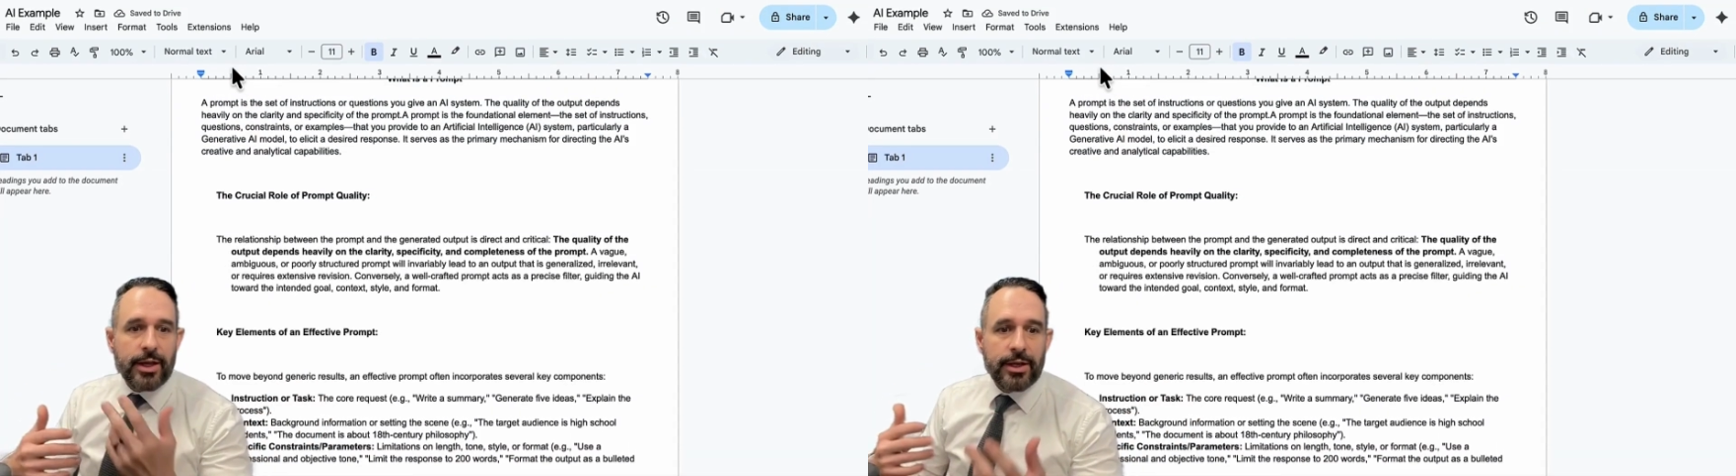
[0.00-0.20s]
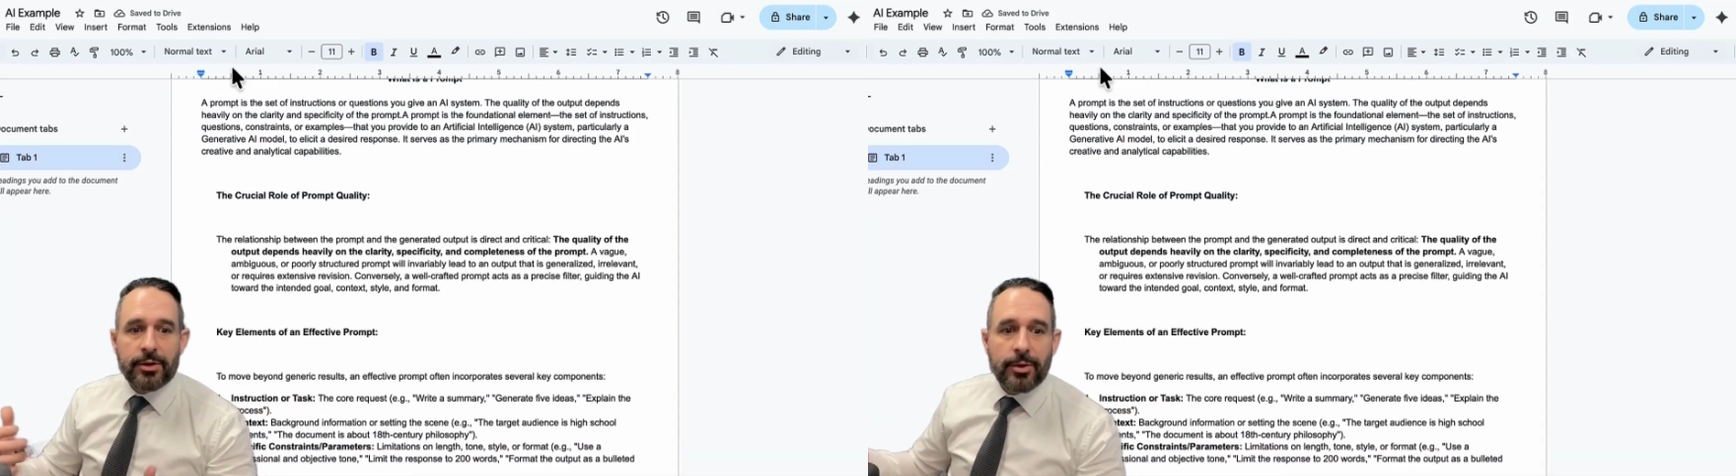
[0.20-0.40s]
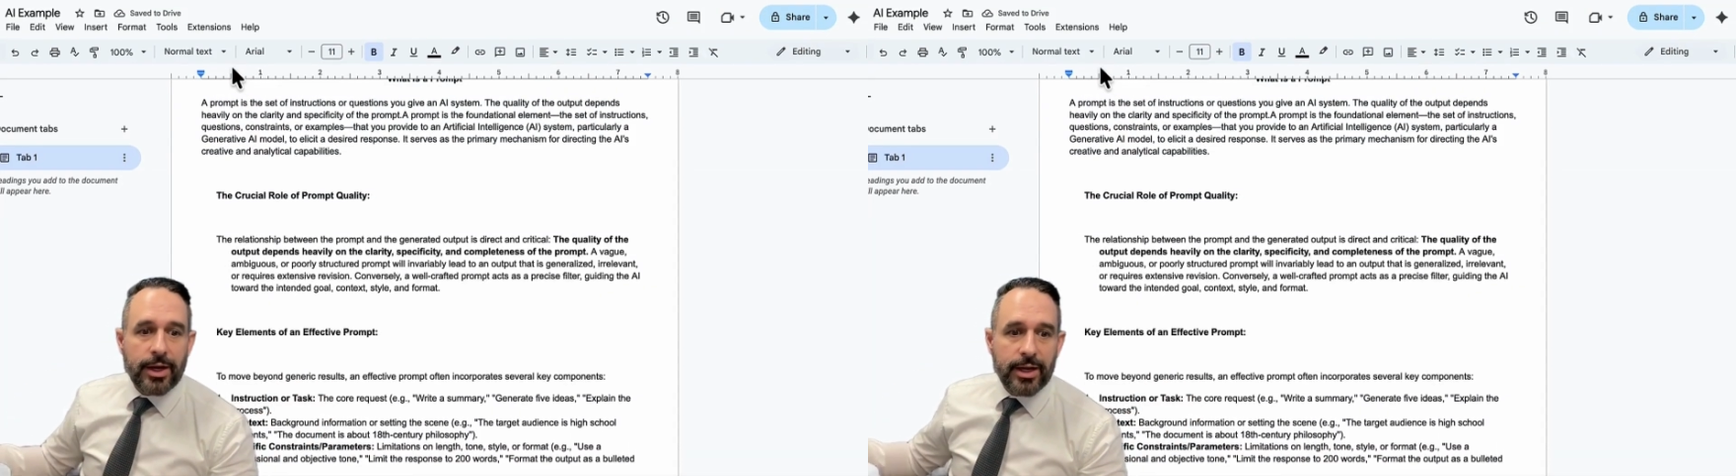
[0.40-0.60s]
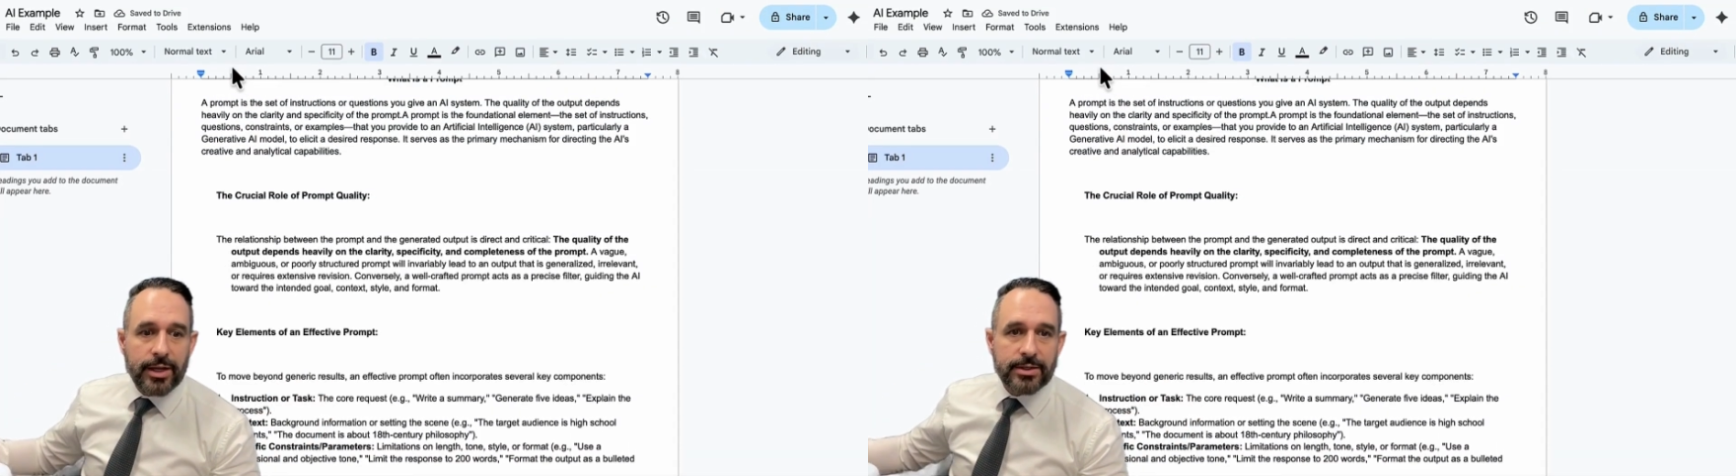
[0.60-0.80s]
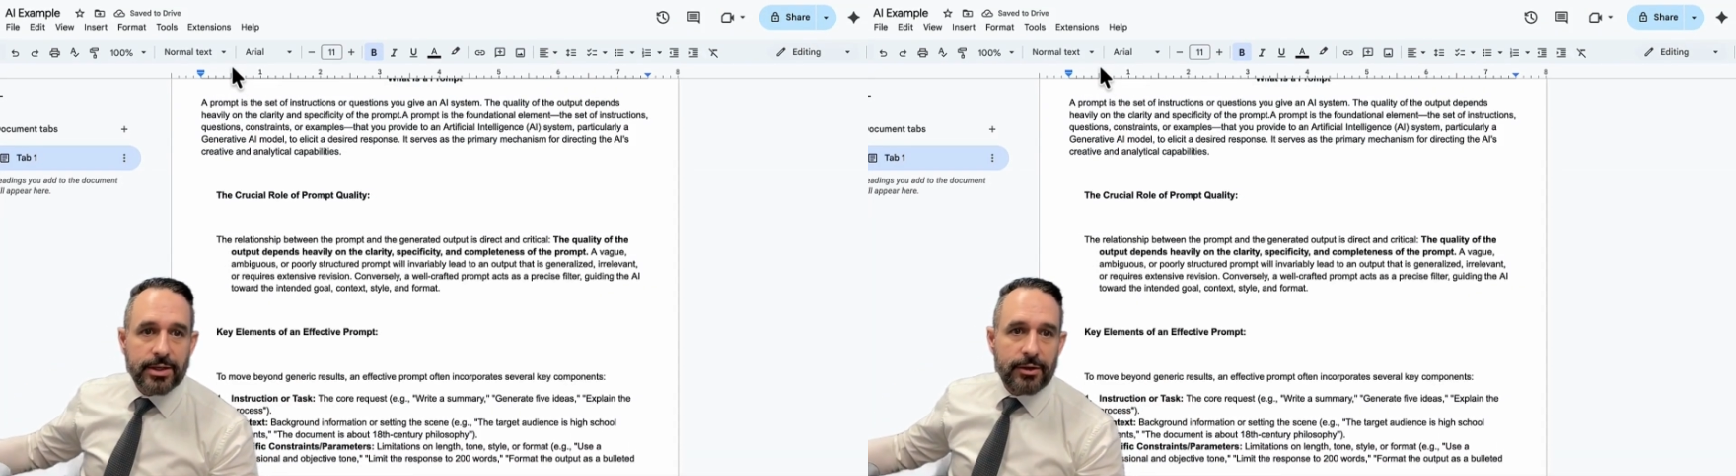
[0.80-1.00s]
ingraining
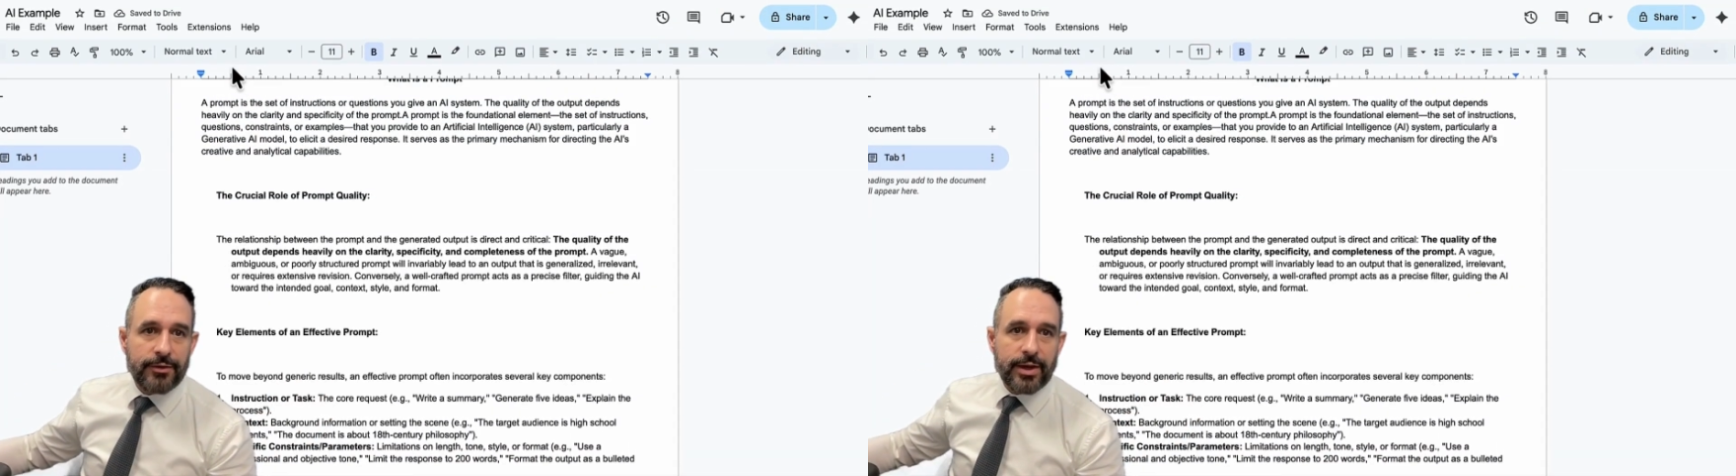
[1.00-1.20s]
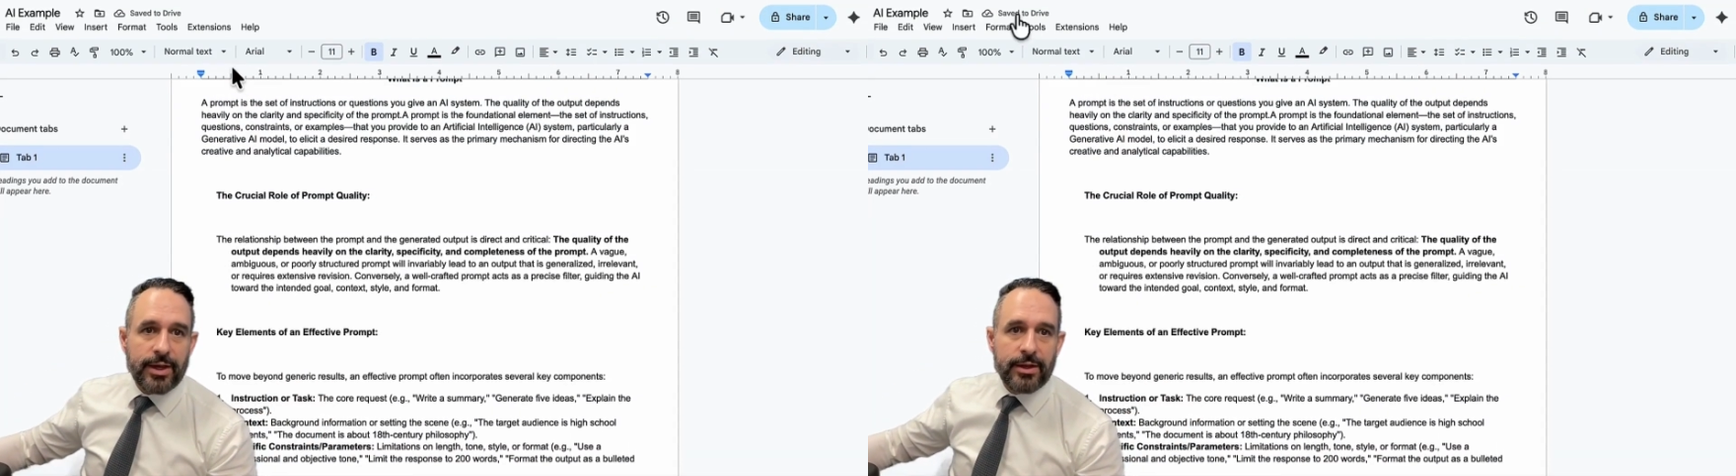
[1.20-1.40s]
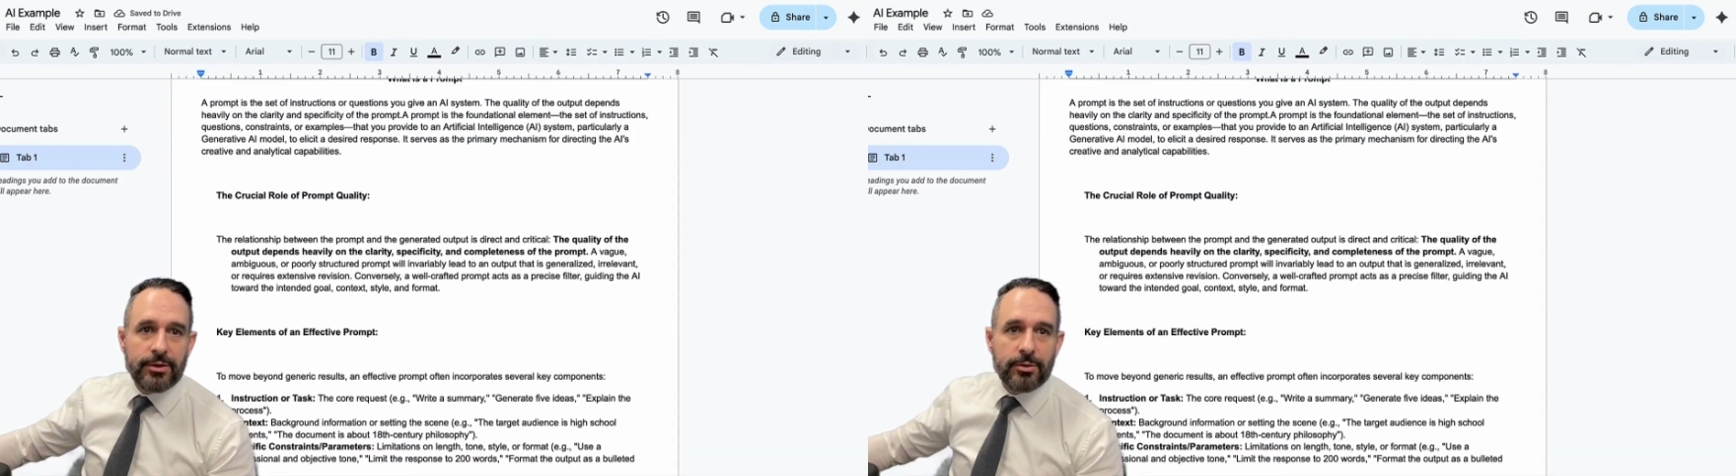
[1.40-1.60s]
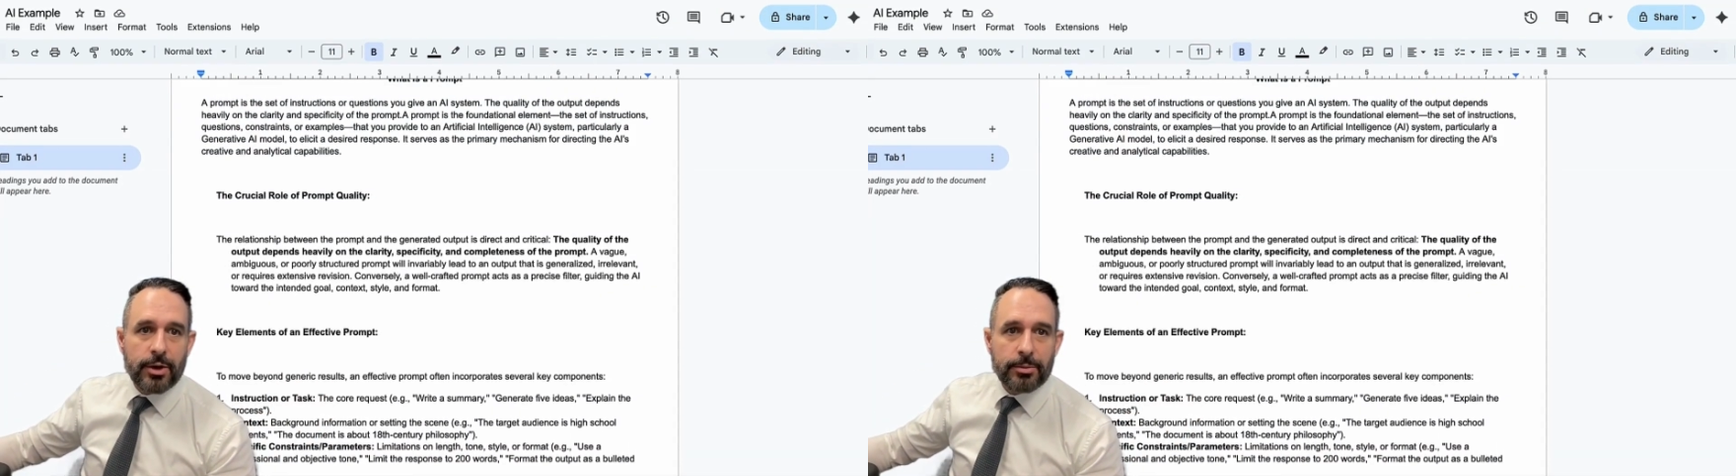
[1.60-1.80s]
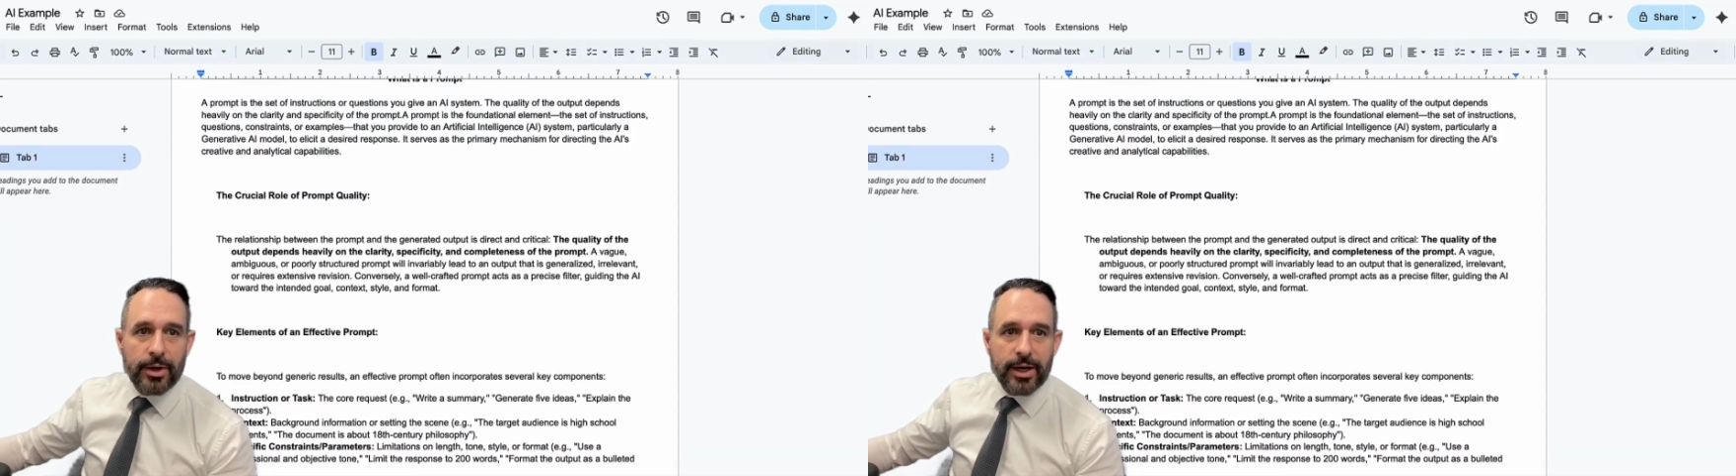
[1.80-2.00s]
itself into our
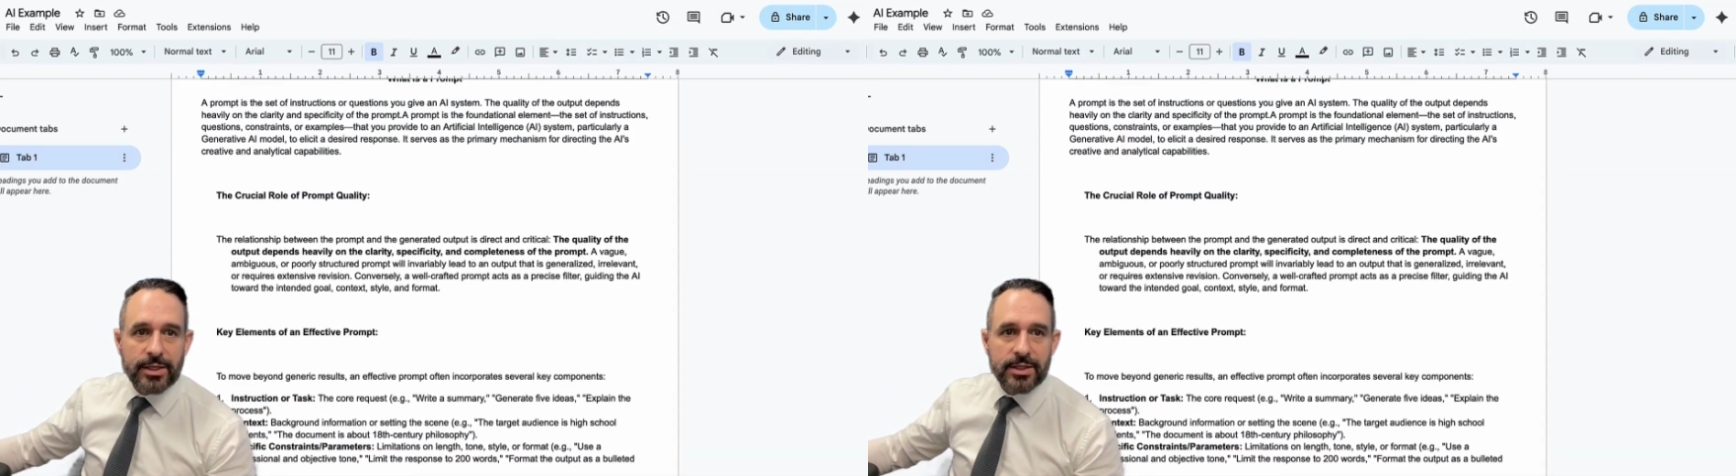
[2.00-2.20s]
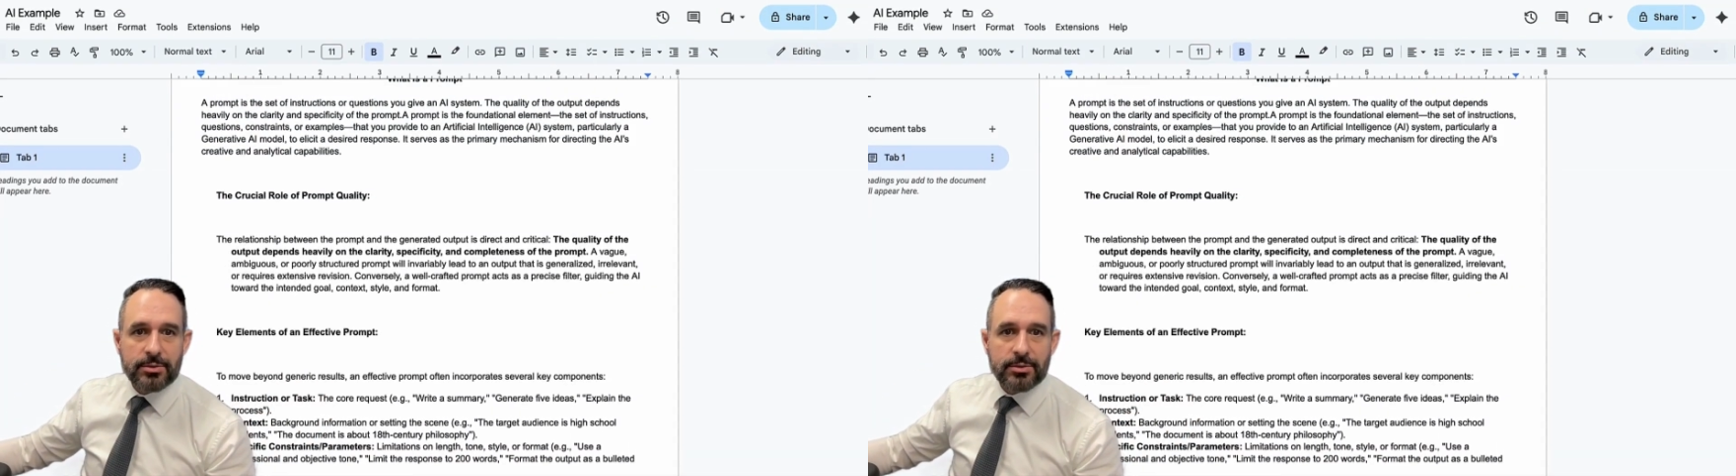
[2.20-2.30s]
practice,